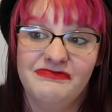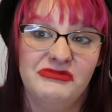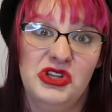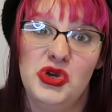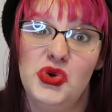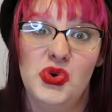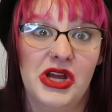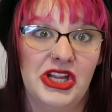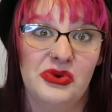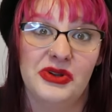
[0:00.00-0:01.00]
You
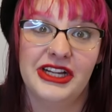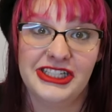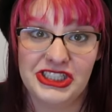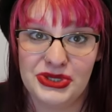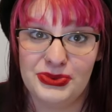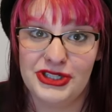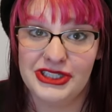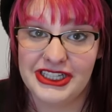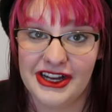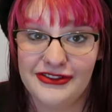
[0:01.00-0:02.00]
in your relationship with
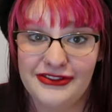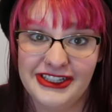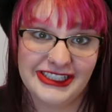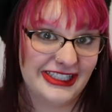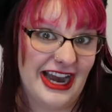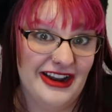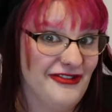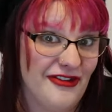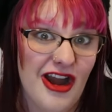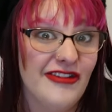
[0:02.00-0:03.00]
yourself is kind
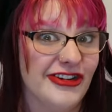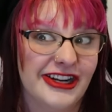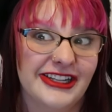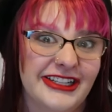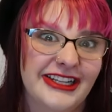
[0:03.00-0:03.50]
of forever.